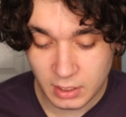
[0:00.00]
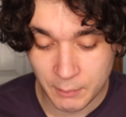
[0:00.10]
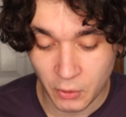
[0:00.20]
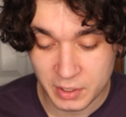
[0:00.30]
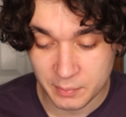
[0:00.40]

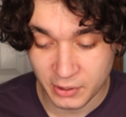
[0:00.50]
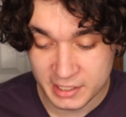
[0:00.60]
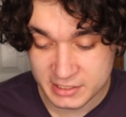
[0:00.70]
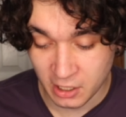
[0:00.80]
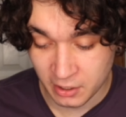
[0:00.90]
I'm going to
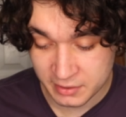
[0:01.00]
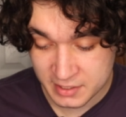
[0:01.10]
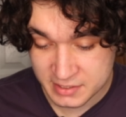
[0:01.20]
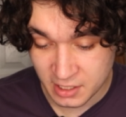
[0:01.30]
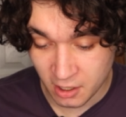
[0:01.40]
press on
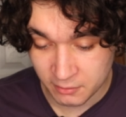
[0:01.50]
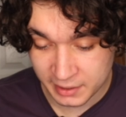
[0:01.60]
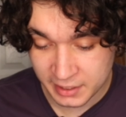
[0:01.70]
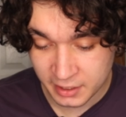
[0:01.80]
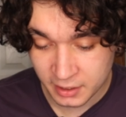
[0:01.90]
this doll
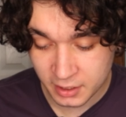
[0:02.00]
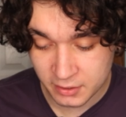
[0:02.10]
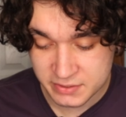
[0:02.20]
right here, go